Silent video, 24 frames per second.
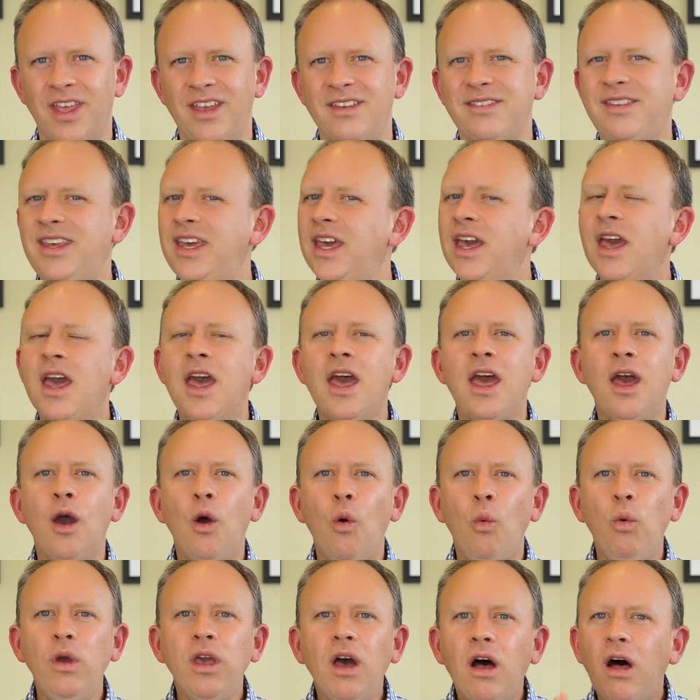See,
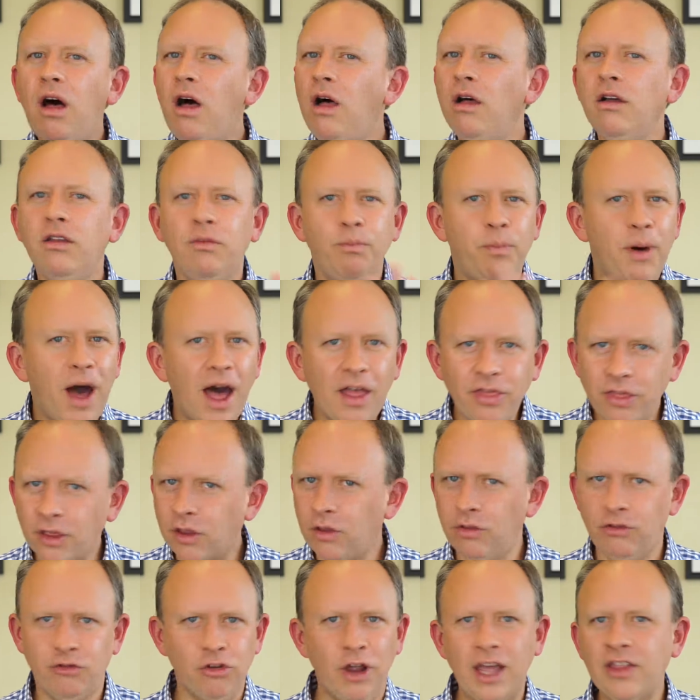we all bought
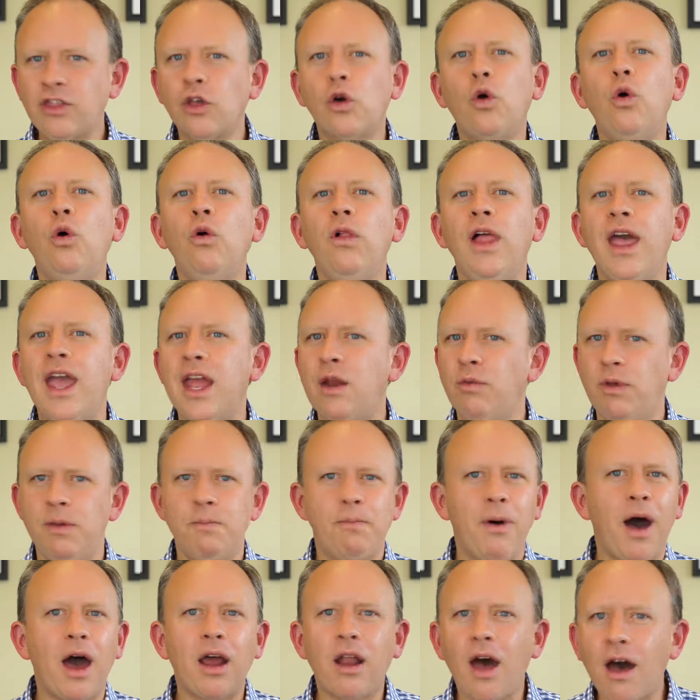the, drank the Kool-Aid. We
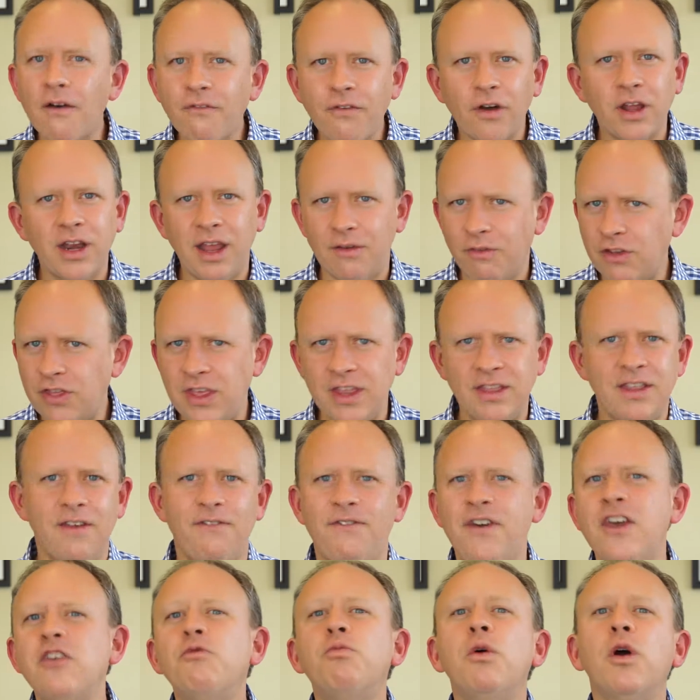bought off on everything
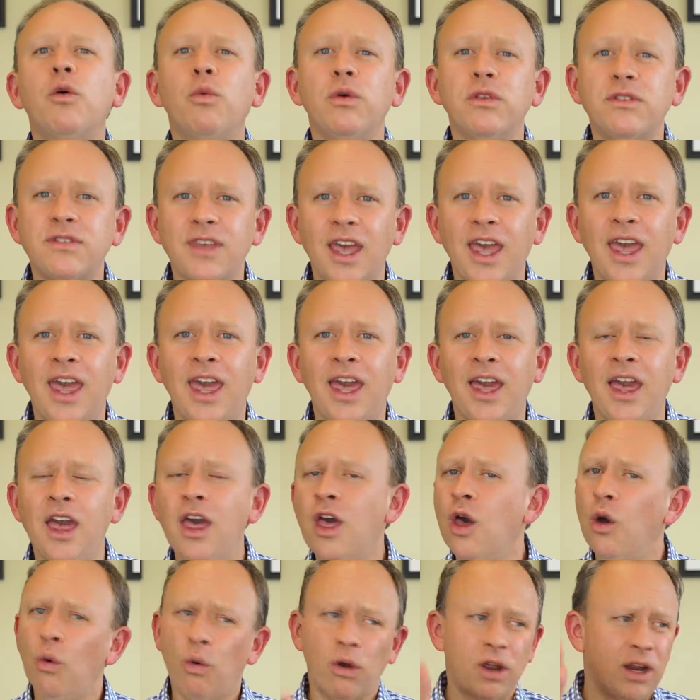that Facebook was saying.
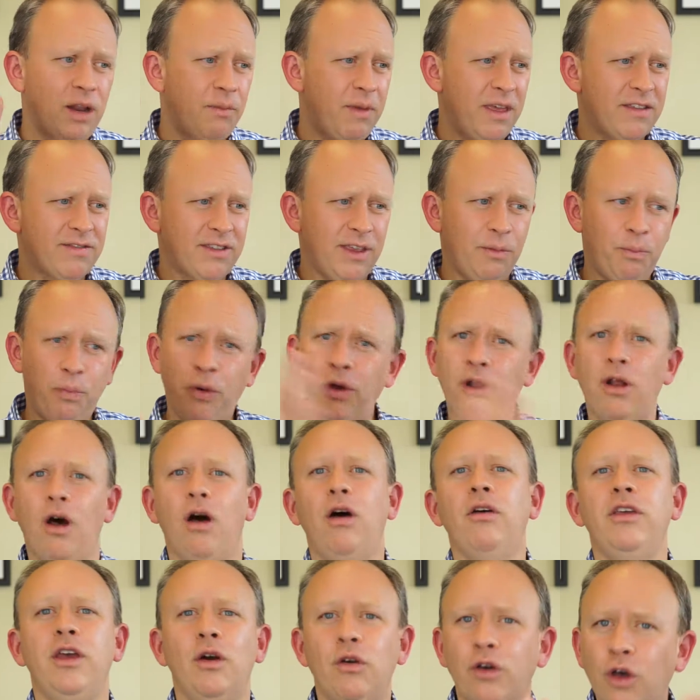We're going to basically put,
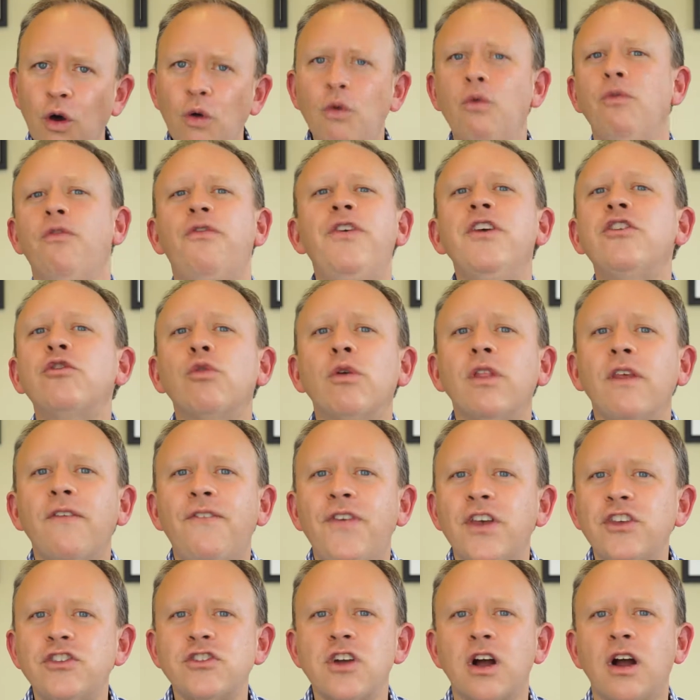you know, go fish where the
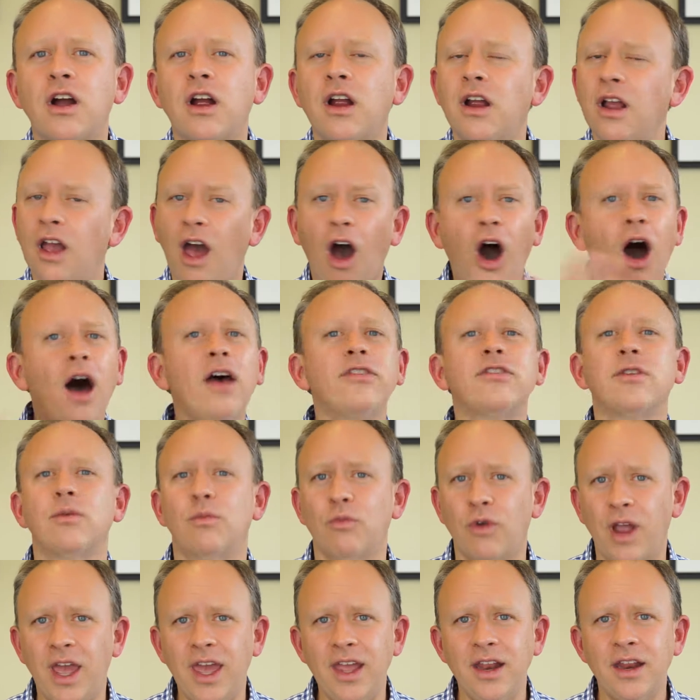fish are.
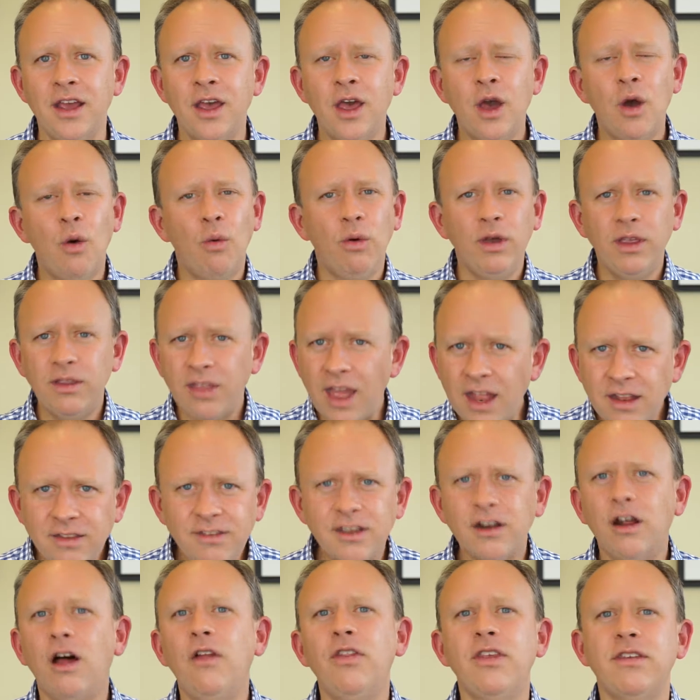Awesome, right? We then
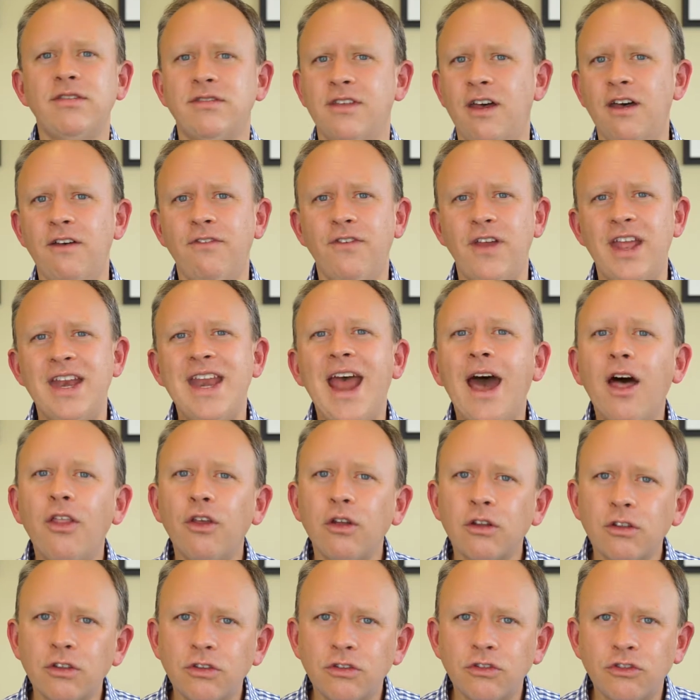did all this stuff and now
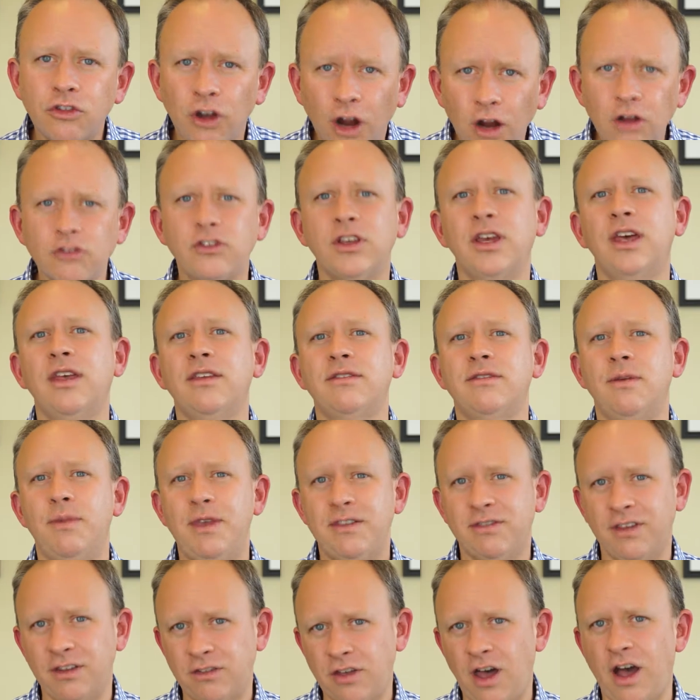they're charging us to
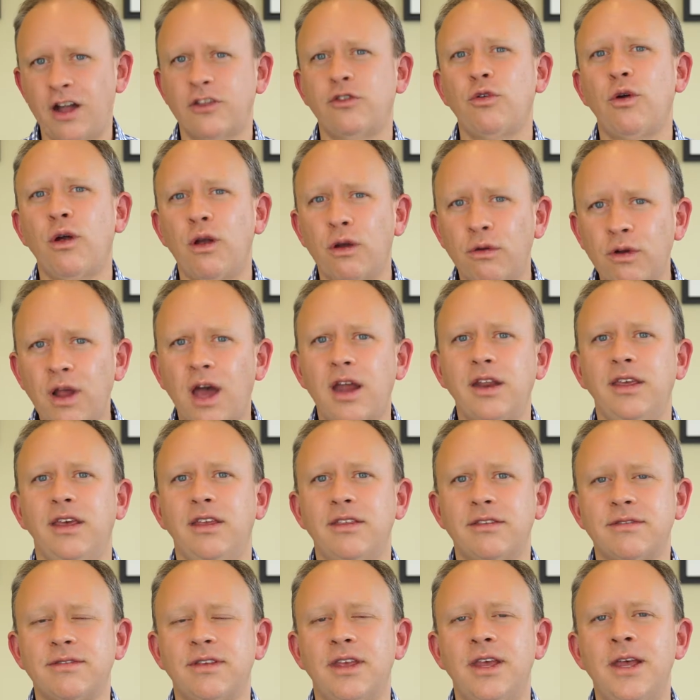basically talk to our own
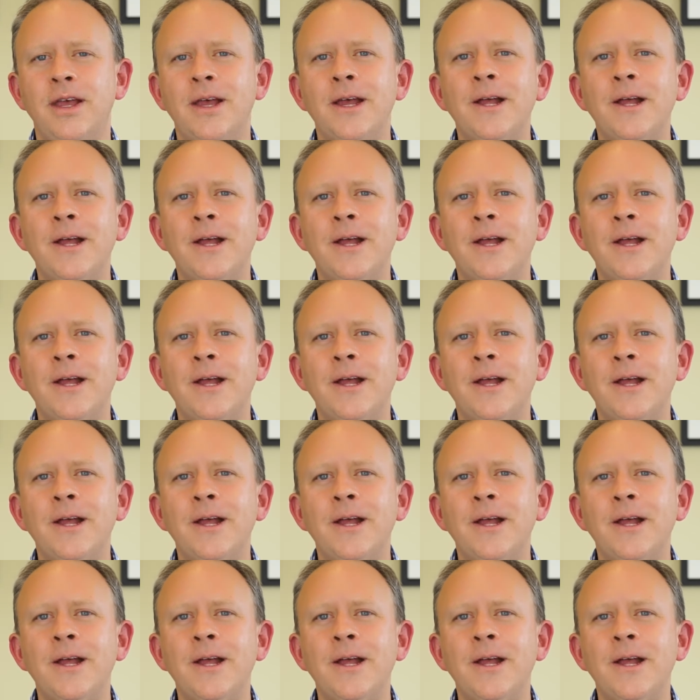audience.